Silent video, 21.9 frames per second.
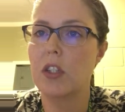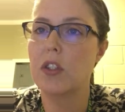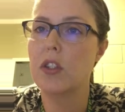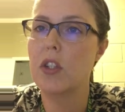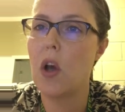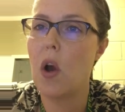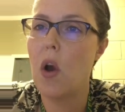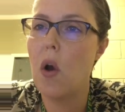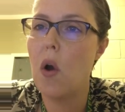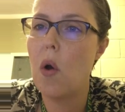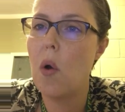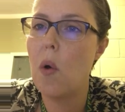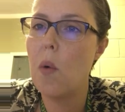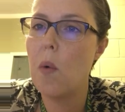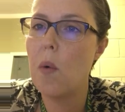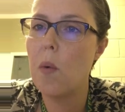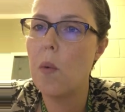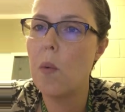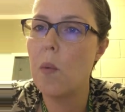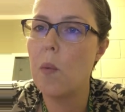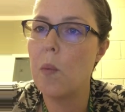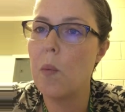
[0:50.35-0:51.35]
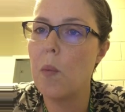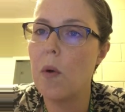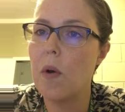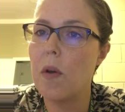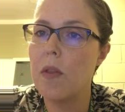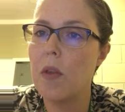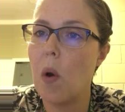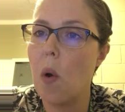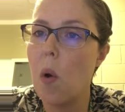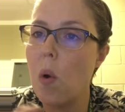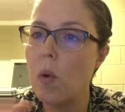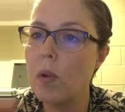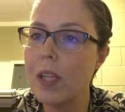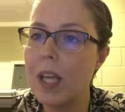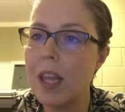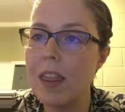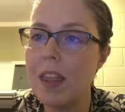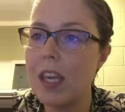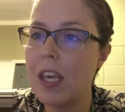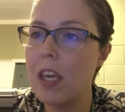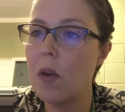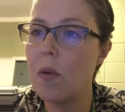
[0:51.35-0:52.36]
So the only
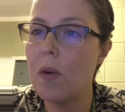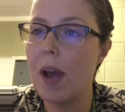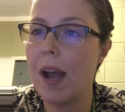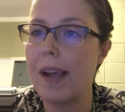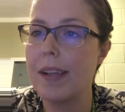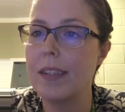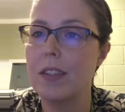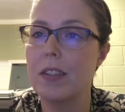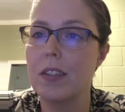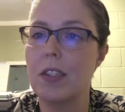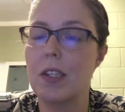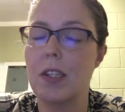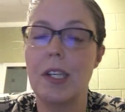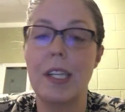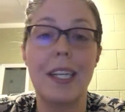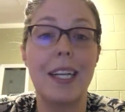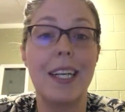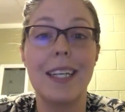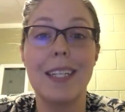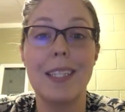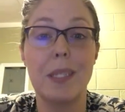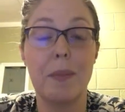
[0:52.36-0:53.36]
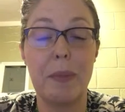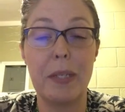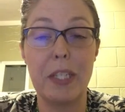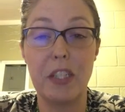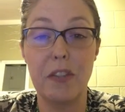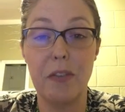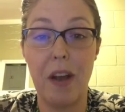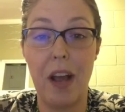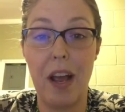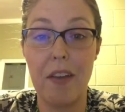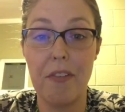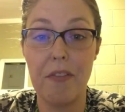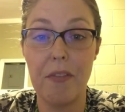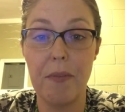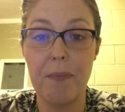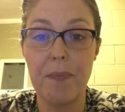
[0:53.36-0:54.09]
thing you guys are turning in is speech 5.